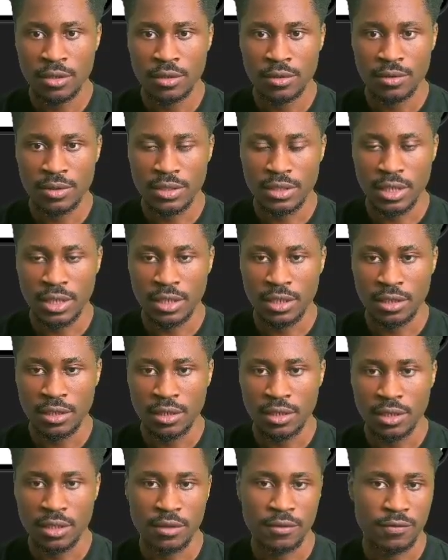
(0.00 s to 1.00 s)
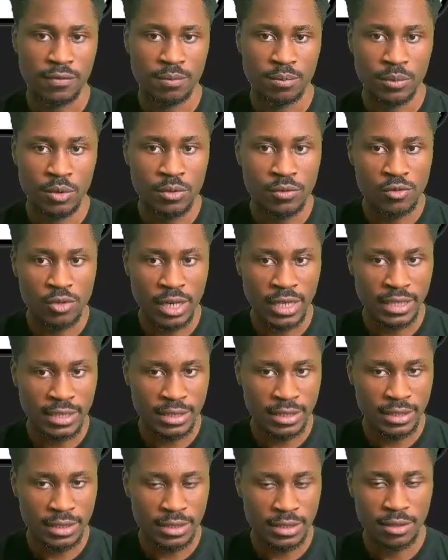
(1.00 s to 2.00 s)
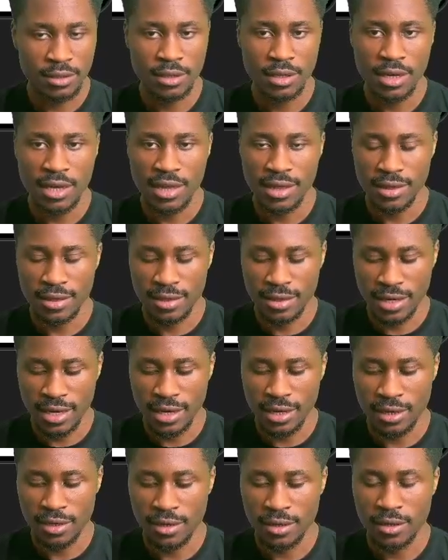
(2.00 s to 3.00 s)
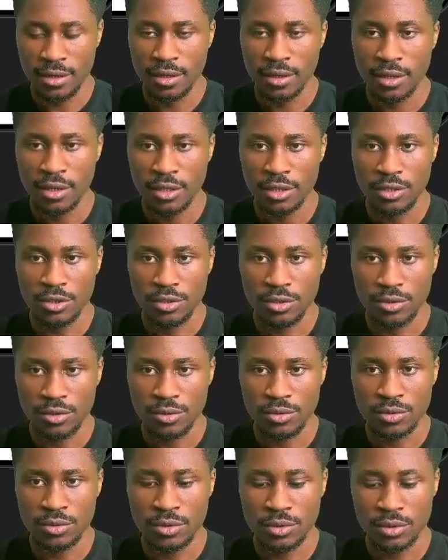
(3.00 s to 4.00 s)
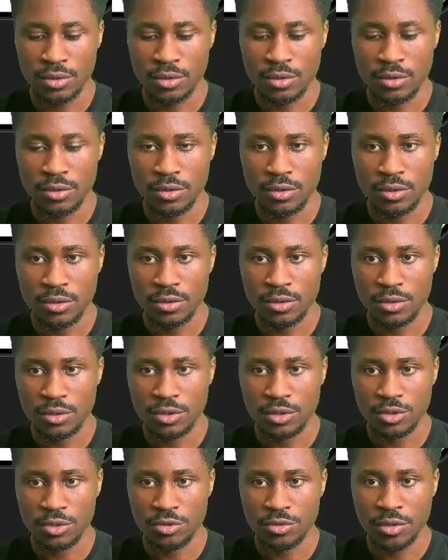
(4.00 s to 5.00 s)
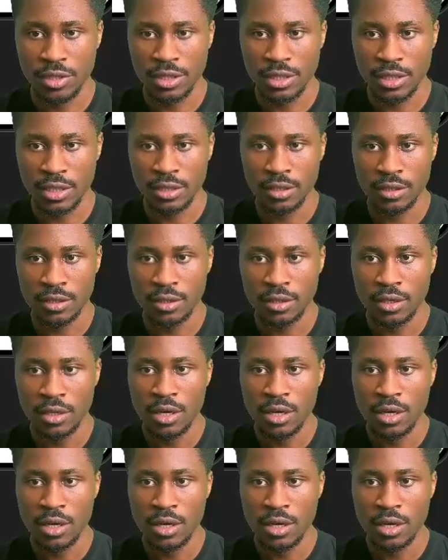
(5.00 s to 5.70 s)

You say if move right, then use trailing,